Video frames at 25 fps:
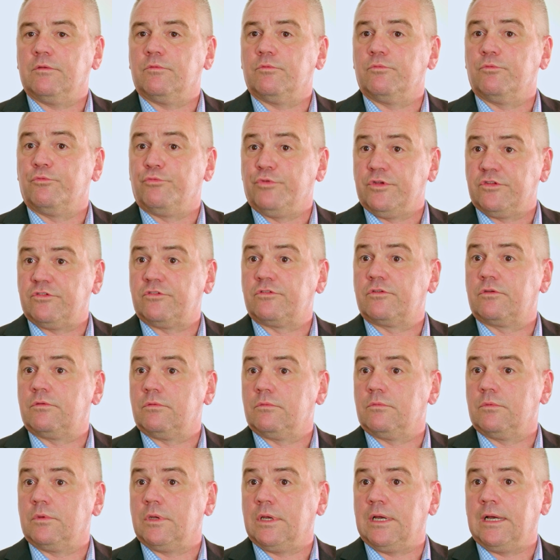risk
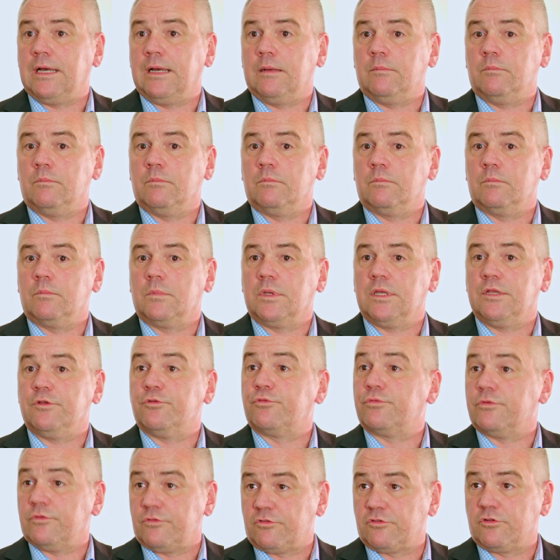
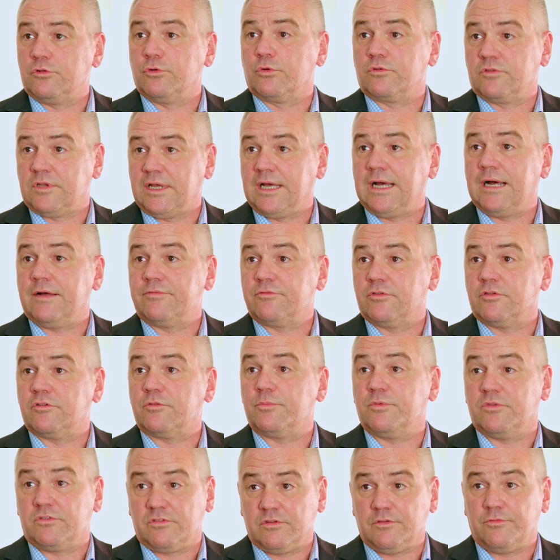interests looked after
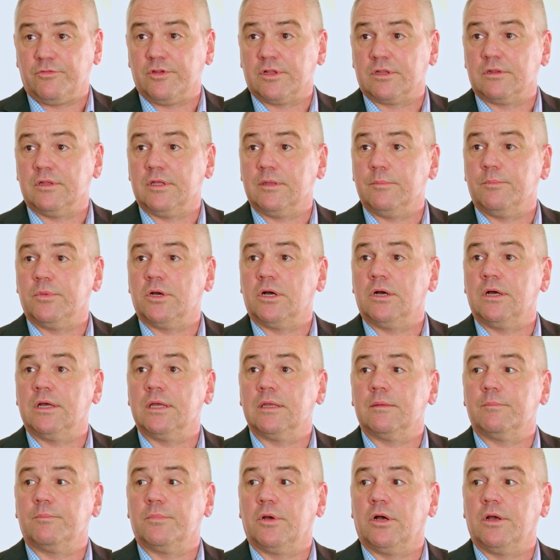specifically
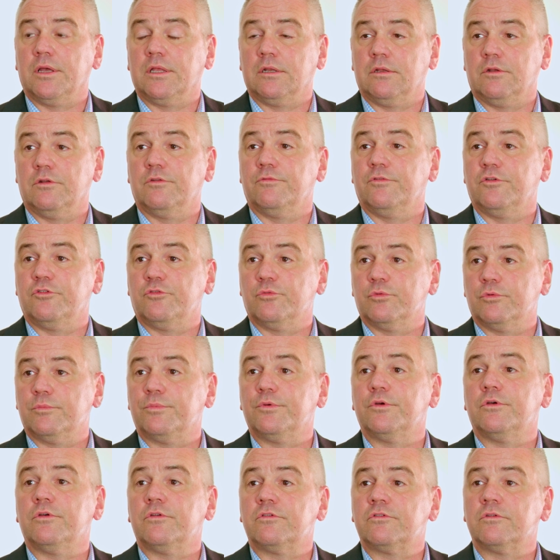by an individual
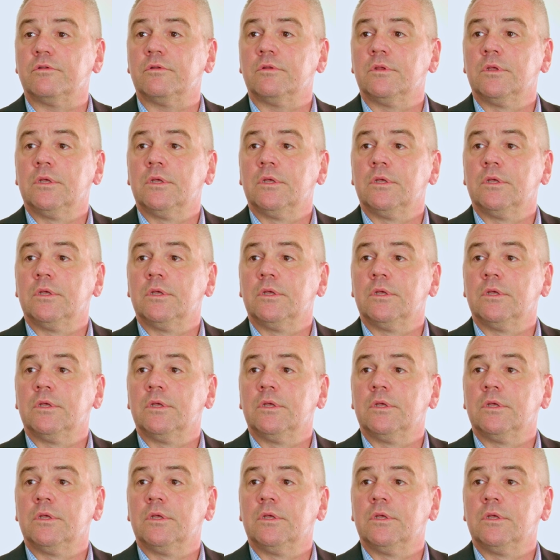person.